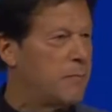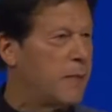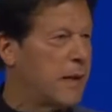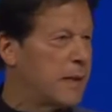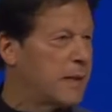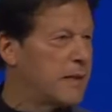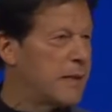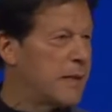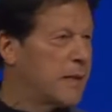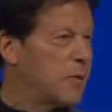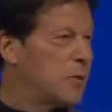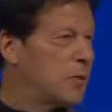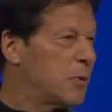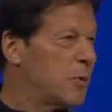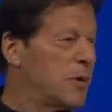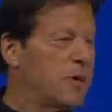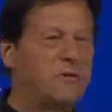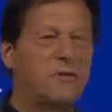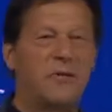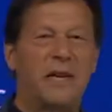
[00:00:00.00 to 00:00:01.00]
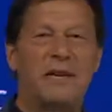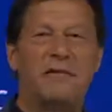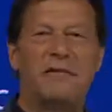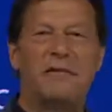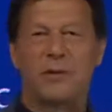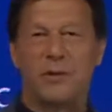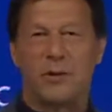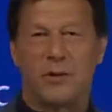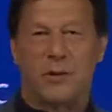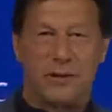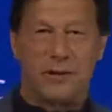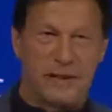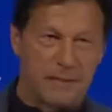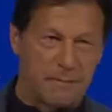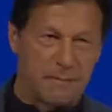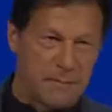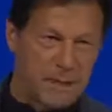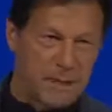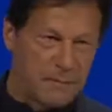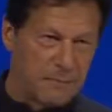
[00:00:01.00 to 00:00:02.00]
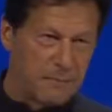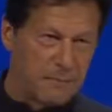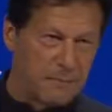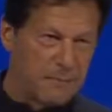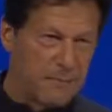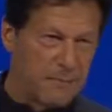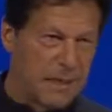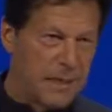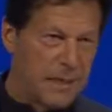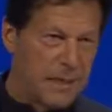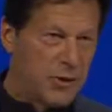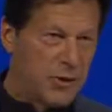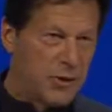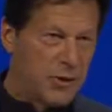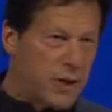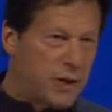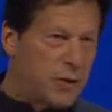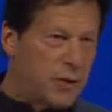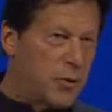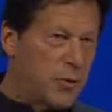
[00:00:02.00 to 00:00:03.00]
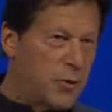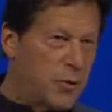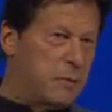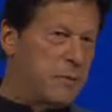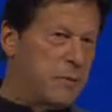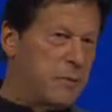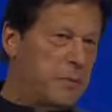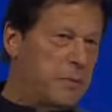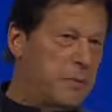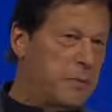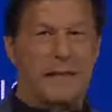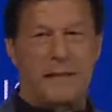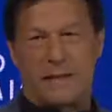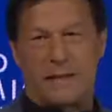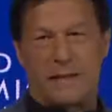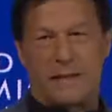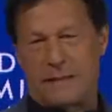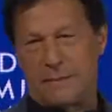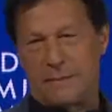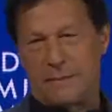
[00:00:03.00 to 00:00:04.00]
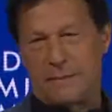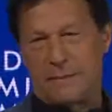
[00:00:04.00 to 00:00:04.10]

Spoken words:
Pakistan was only 5 years older than me. So I grew up with the country.